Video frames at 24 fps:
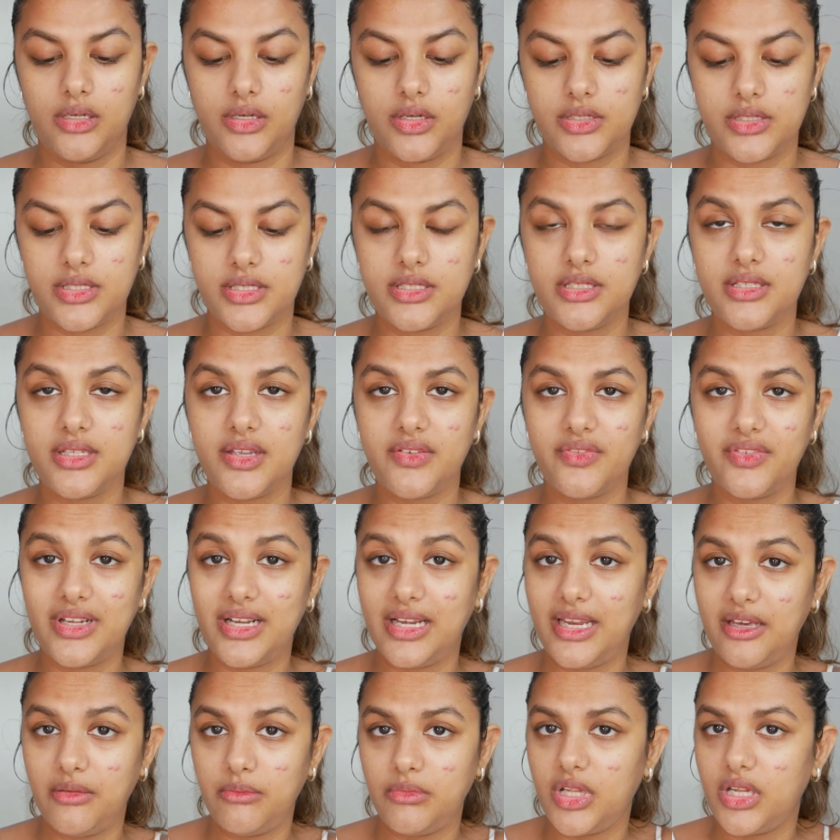Now since they've
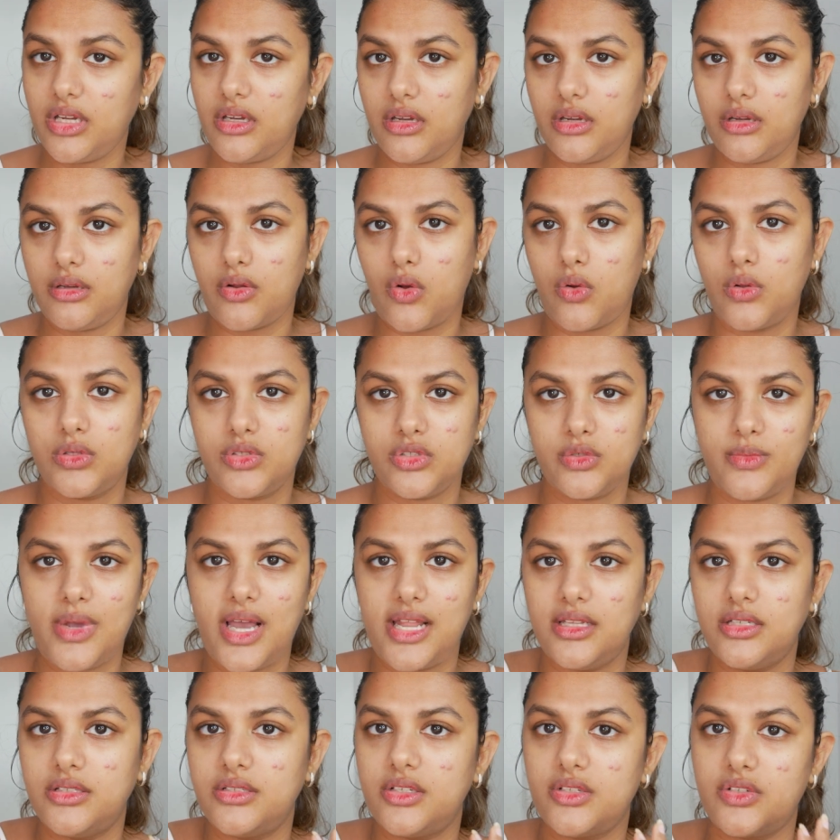claimed that it also
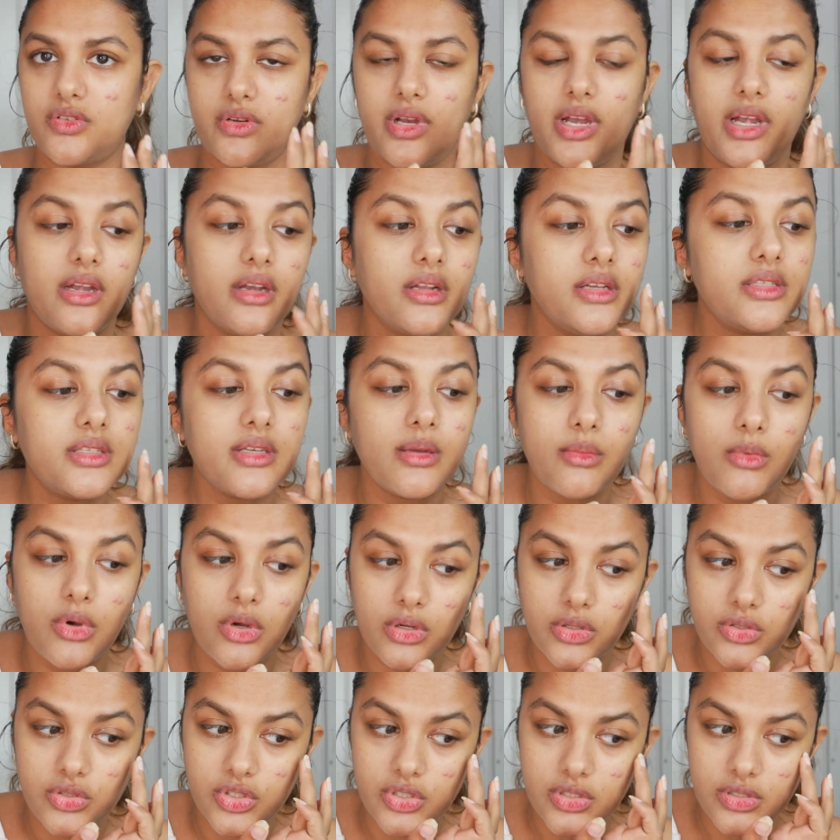balances redness, I'm
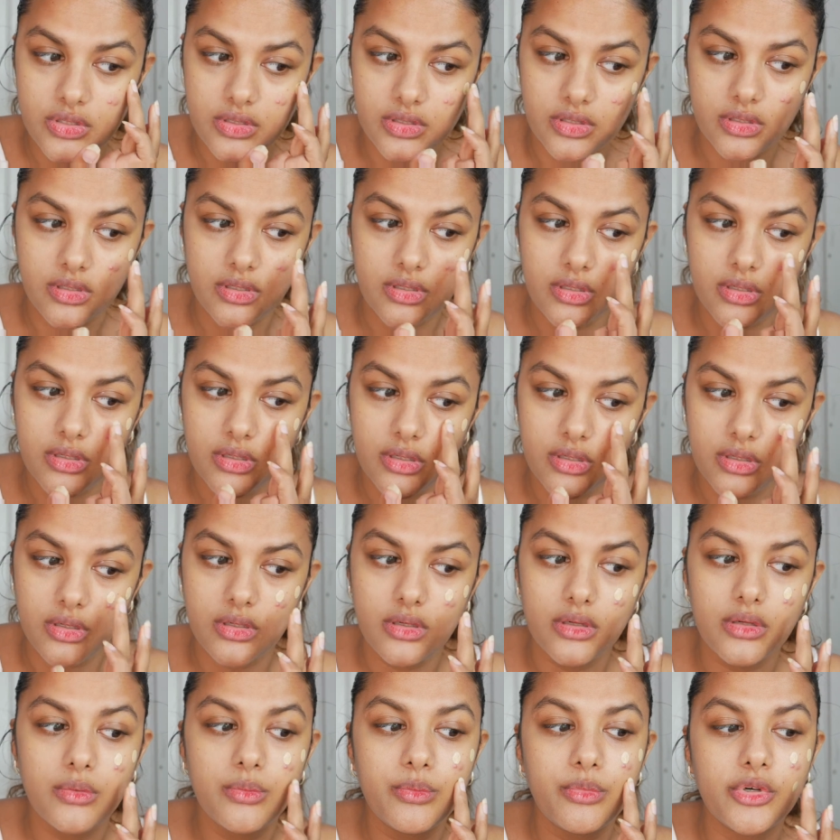gonna just
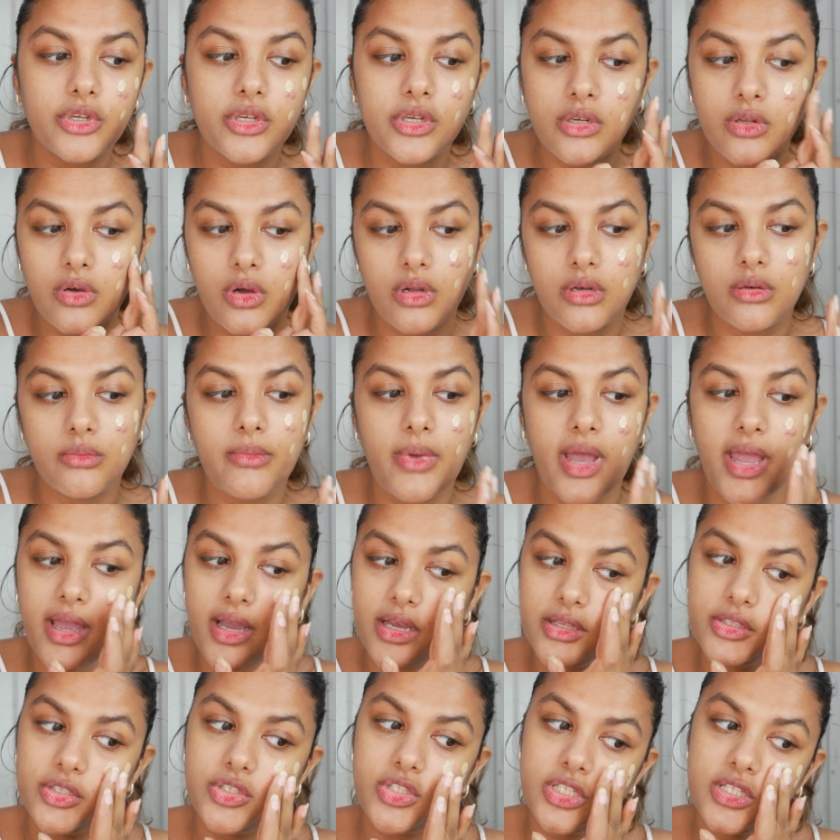put it on my
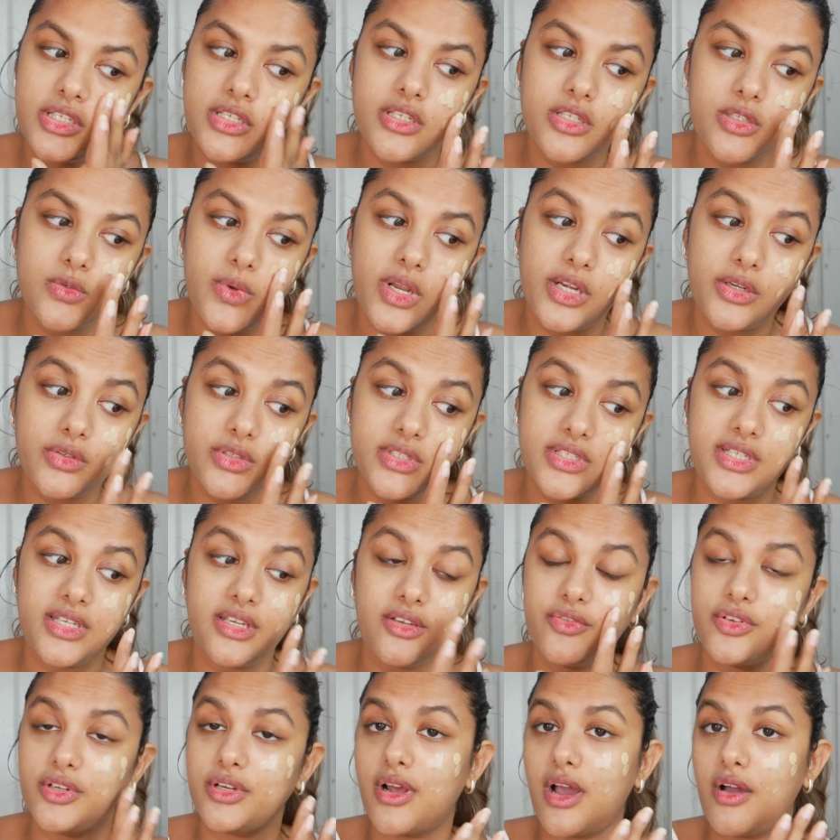other cheek as well to
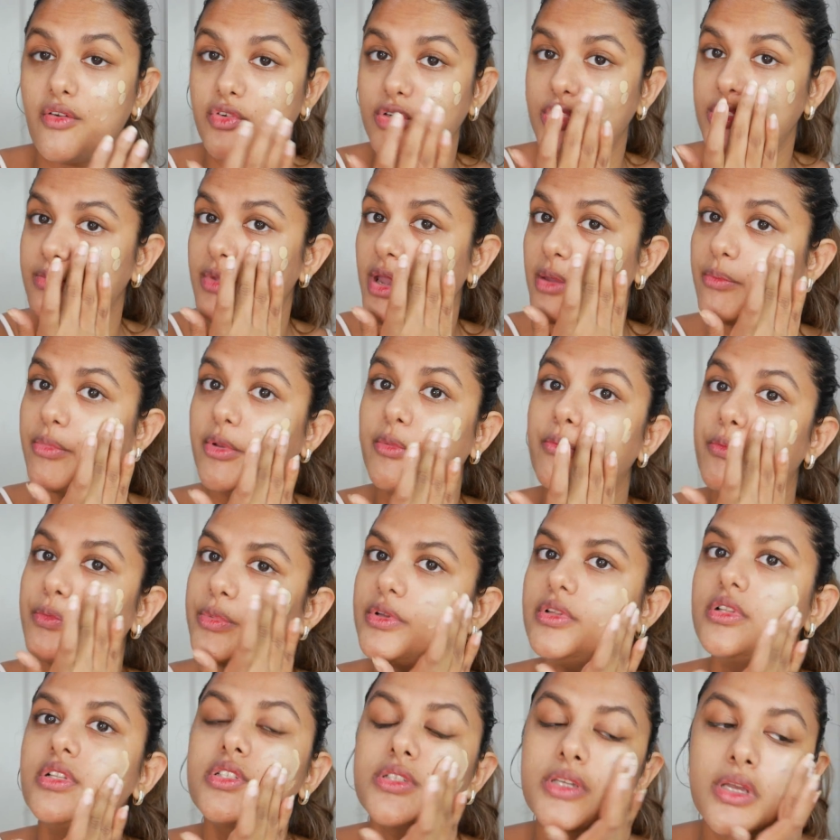see if it covers my
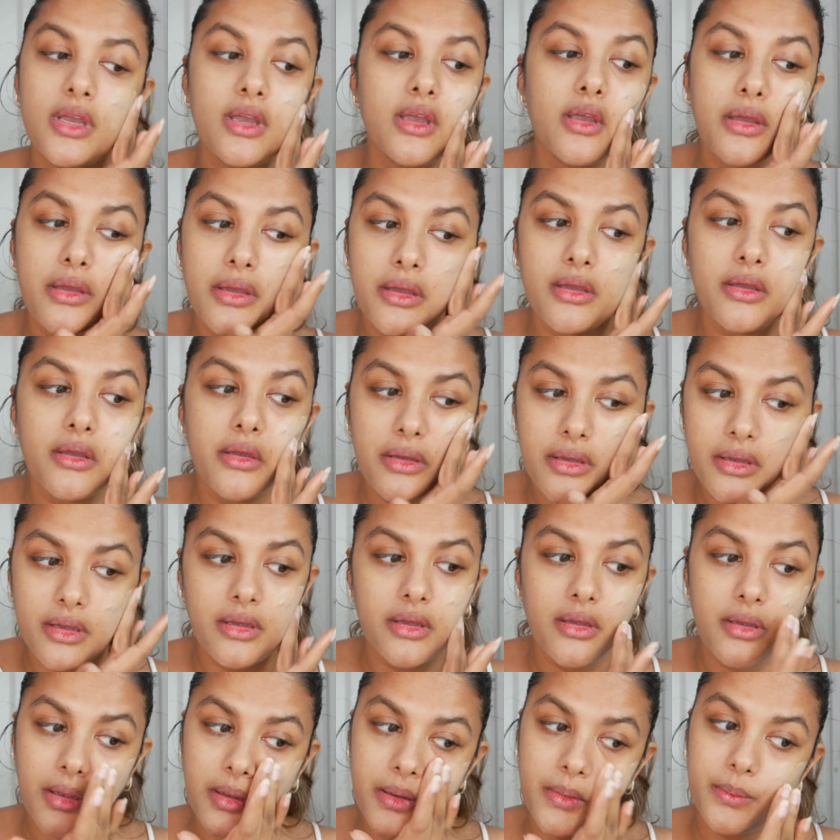pimples.
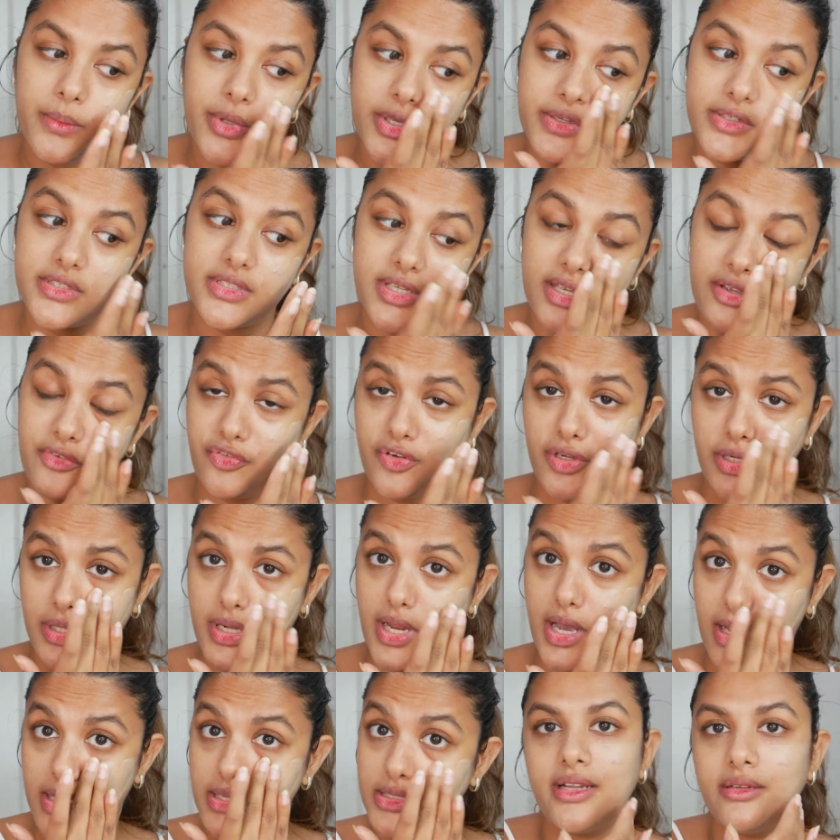Because if it
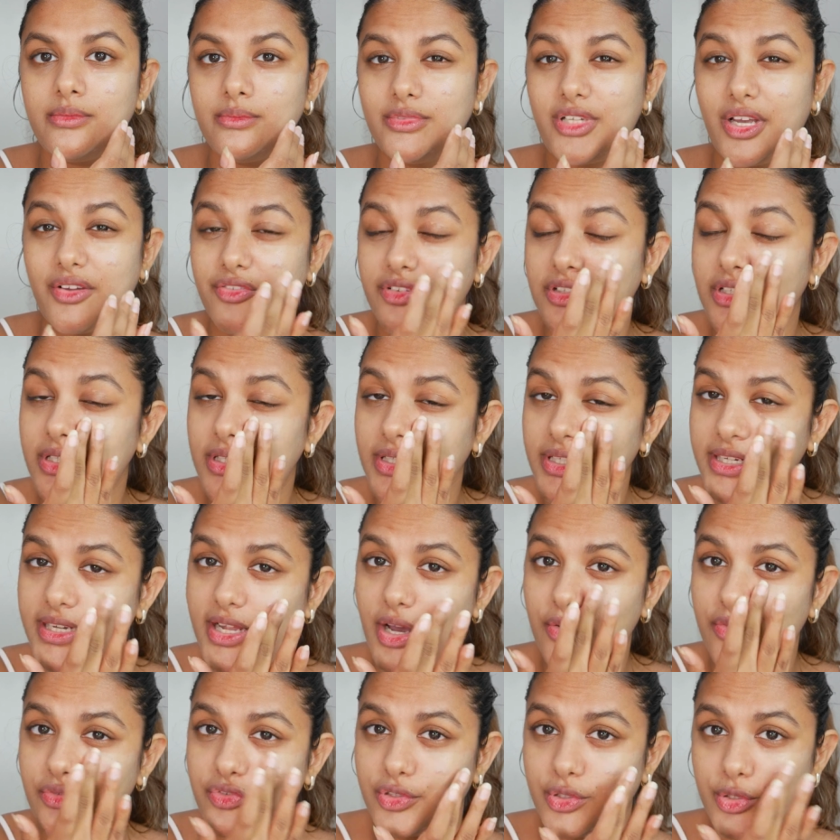does, then I'm definitely
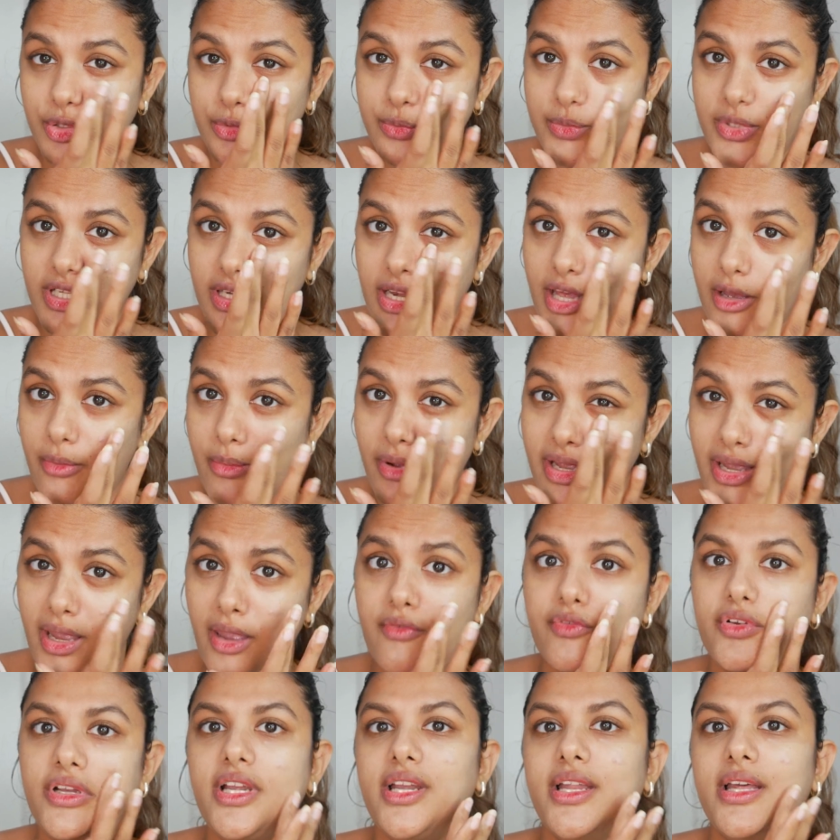down for it to be like my
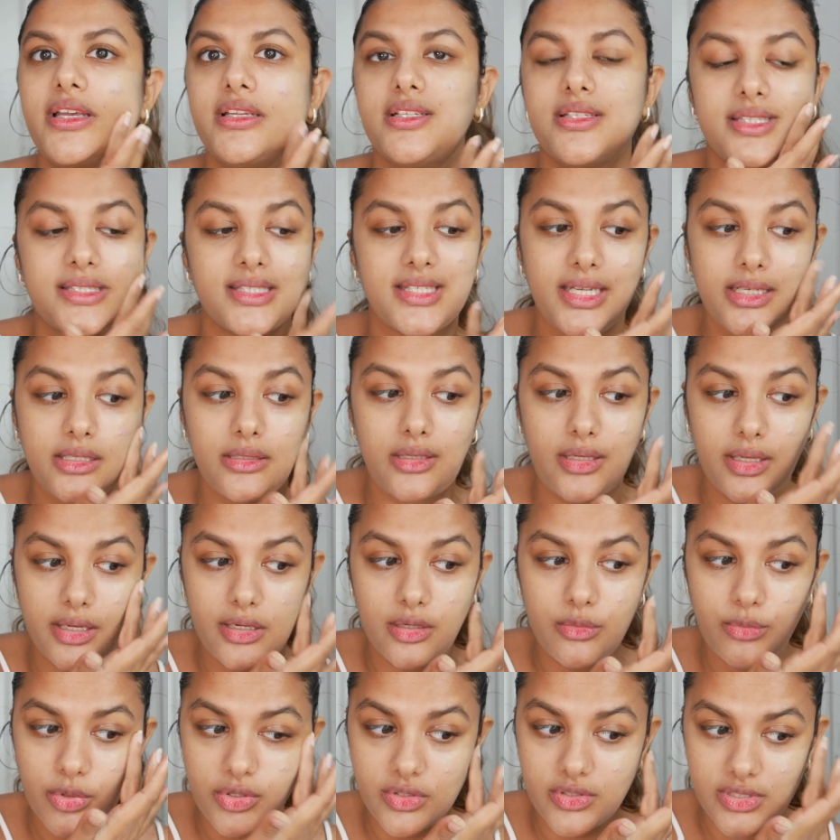everyday skin
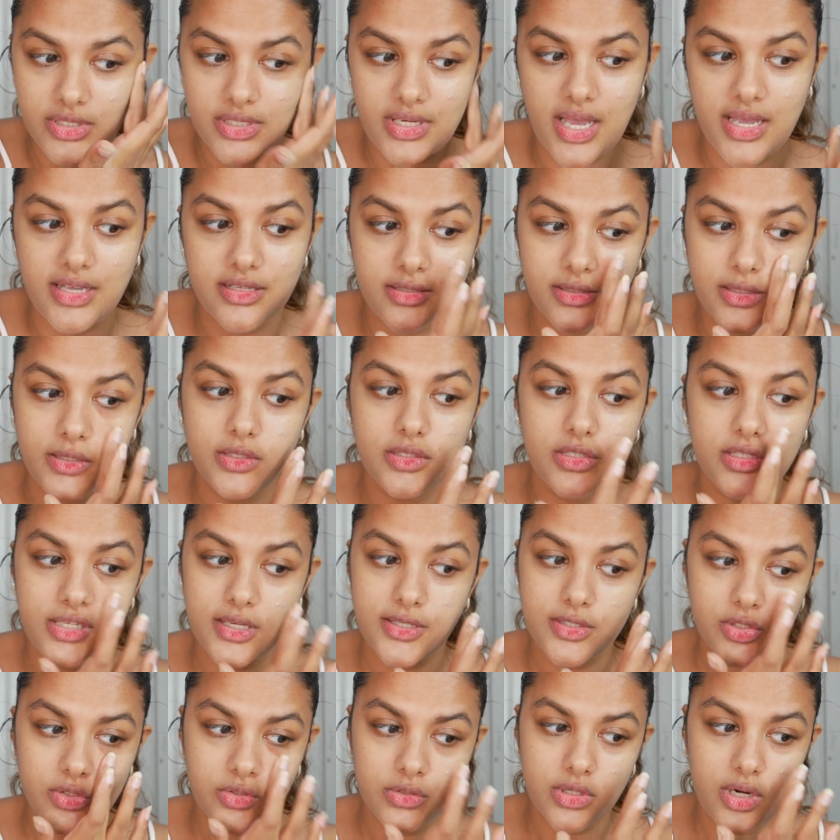tint, because it has
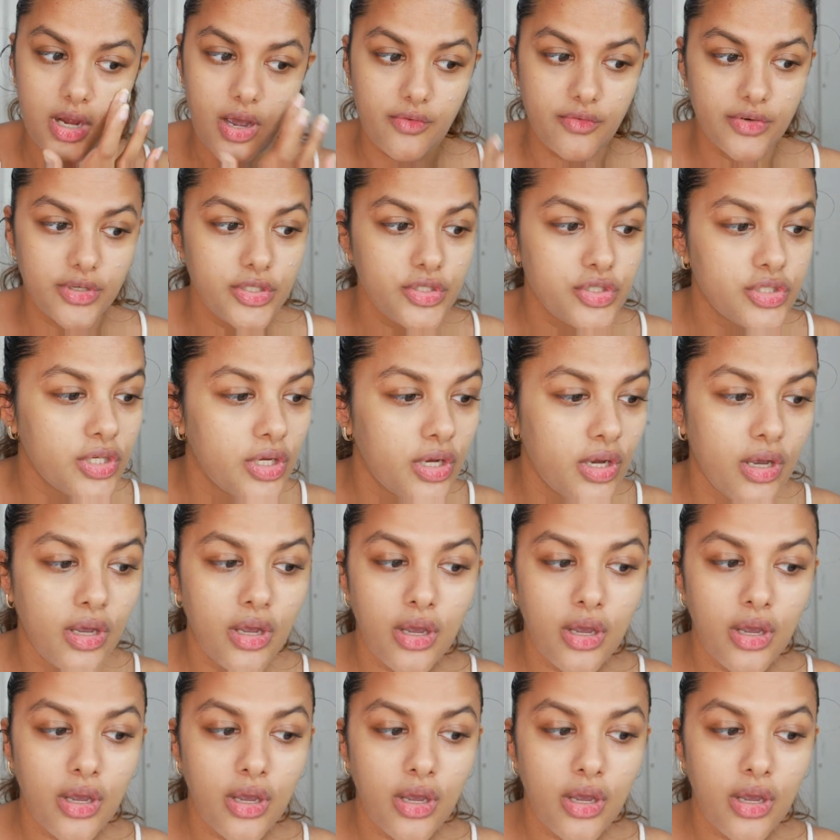such good coverage.